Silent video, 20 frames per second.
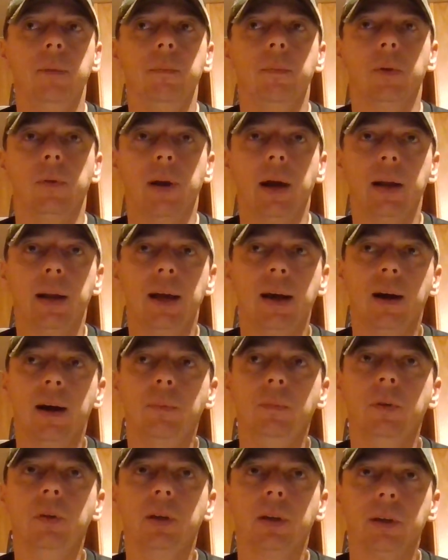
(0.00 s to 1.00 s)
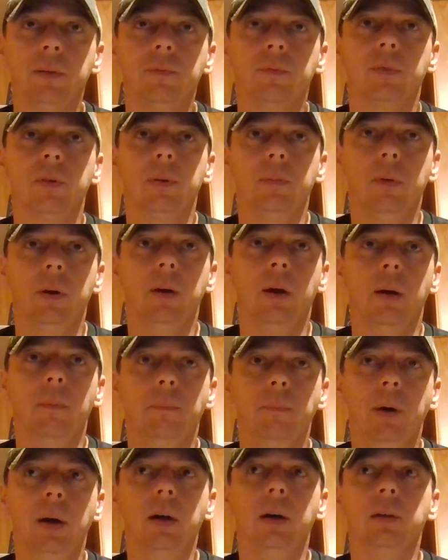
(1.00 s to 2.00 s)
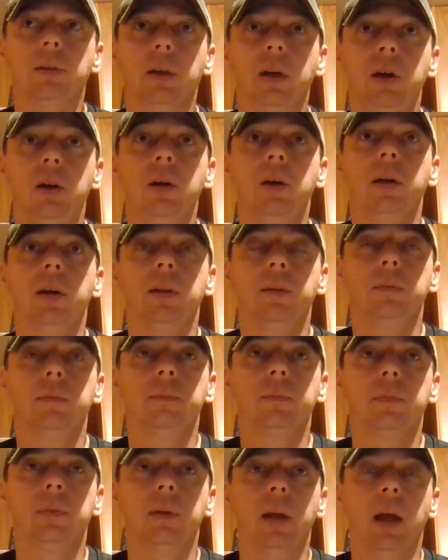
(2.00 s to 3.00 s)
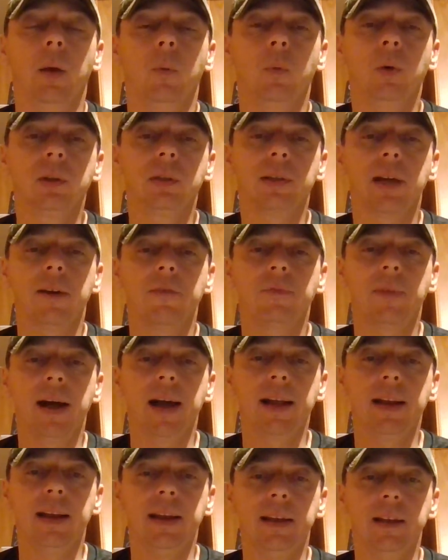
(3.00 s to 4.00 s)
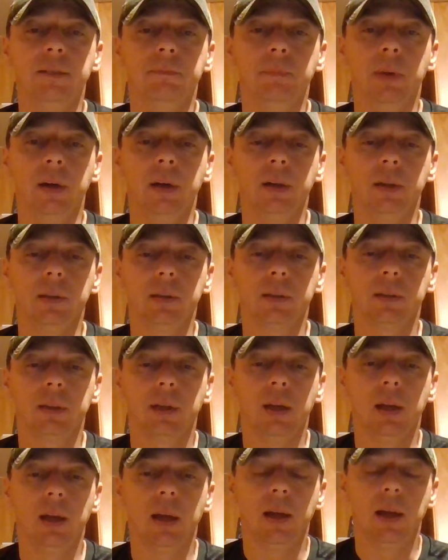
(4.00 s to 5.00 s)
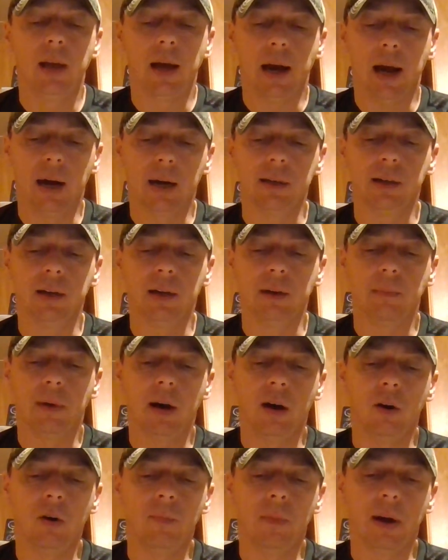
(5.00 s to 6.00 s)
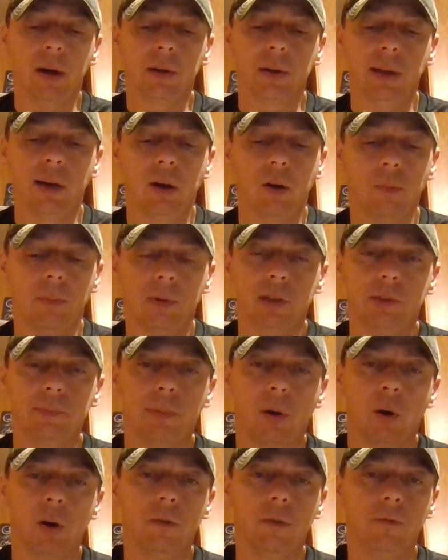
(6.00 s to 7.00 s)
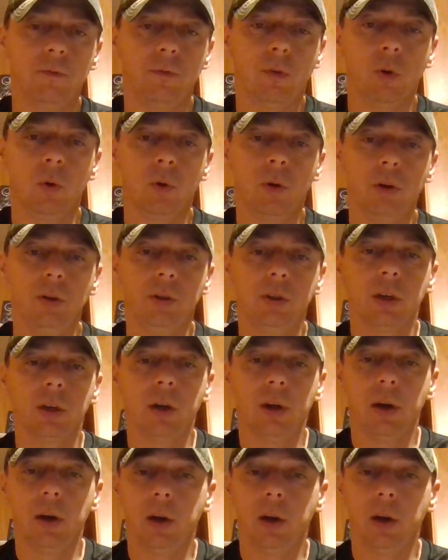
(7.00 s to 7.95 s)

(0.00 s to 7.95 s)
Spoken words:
But right now I'm looking for a buck to hunt, and once I find these bucks, I'll come home. I'll get on my Spartan Forge.